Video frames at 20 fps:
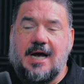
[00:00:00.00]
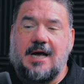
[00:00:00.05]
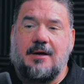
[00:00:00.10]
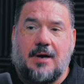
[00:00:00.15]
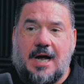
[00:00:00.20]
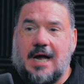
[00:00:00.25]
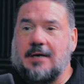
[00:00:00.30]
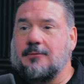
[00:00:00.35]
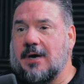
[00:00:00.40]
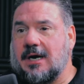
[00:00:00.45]

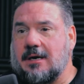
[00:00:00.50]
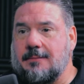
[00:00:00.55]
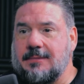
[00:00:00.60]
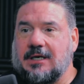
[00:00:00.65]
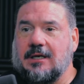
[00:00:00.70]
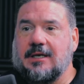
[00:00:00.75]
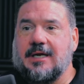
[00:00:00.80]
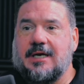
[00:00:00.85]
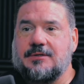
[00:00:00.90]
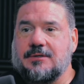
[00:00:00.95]
I'd
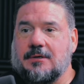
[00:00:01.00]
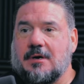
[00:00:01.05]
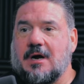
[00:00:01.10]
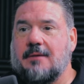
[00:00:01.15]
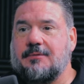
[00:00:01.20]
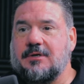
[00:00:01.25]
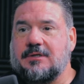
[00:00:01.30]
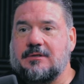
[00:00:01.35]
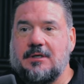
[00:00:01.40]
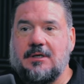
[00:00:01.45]
recommend a laser.
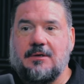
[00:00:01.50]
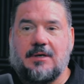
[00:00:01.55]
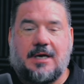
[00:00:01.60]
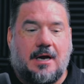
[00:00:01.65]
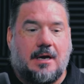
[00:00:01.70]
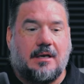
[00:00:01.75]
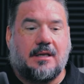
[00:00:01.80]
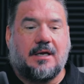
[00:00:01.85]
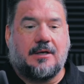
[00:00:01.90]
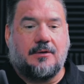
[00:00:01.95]
Obviously, you
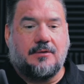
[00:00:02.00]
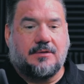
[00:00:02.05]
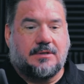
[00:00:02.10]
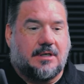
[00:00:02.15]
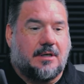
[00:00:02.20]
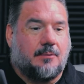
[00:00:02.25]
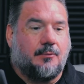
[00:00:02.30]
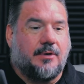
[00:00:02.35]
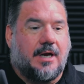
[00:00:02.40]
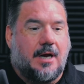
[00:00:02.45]
can't, like you
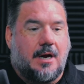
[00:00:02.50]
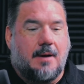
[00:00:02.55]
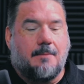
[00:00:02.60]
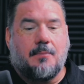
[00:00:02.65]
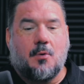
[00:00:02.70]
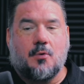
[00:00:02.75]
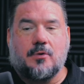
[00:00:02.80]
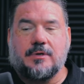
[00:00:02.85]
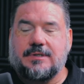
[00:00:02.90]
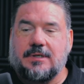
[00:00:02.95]
said, we
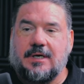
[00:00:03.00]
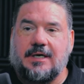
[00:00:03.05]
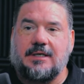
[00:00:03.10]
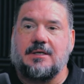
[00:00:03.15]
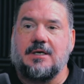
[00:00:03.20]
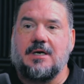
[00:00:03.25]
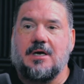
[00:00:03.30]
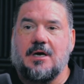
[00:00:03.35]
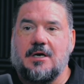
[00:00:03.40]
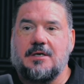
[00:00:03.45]
can't bore sight
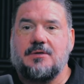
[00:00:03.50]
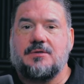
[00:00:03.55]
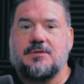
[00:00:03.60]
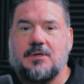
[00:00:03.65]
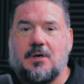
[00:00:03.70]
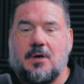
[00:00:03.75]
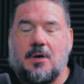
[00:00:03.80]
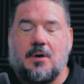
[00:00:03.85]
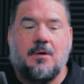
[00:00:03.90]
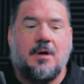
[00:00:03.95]
the gun.
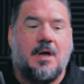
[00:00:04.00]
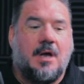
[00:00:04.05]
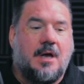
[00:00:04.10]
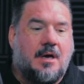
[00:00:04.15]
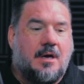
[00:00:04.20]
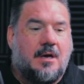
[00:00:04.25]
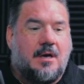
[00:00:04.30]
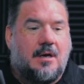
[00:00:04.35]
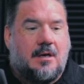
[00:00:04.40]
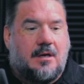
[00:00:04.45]
So
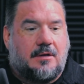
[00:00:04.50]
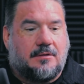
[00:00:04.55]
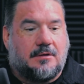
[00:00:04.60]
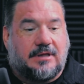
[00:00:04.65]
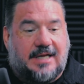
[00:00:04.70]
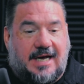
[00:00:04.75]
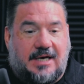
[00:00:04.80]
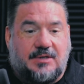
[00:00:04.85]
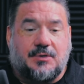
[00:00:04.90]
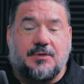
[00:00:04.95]
the
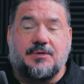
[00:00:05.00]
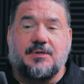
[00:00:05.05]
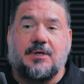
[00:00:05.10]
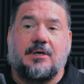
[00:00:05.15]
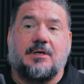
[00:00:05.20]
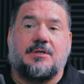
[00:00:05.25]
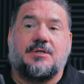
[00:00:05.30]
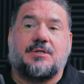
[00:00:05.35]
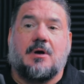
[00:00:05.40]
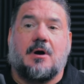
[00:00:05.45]
laser is a
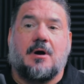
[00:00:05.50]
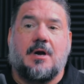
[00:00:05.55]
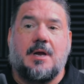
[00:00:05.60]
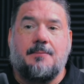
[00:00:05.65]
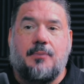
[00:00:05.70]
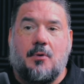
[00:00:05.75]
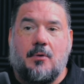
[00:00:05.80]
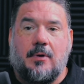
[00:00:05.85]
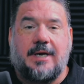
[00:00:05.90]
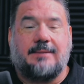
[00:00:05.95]
good
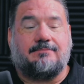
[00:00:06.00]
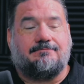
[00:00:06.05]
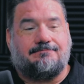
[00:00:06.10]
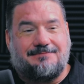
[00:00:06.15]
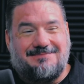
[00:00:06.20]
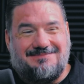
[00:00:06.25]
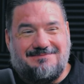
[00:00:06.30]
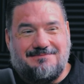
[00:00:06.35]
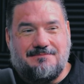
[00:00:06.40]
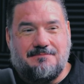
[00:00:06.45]
starting point.
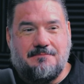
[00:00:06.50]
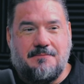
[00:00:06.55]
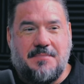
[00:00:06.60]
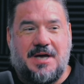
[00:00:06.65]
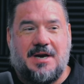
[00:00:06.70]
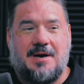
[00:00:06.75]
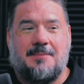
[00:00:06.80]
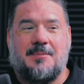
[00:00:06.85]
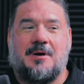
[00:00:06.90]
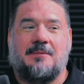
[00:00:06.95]

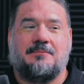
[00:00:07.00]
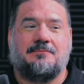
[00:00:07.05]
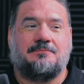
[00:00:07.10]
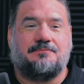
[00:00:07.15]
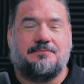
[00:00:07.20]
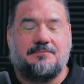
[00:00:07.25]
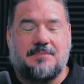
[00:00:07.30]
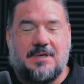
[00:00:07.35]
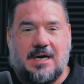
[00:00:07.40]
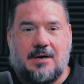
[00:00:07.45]

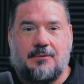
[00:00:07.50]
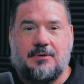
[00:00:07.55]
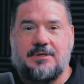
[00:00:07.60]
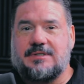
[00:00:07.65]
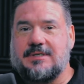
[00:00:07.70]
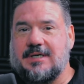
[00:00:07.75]
Minimum, I would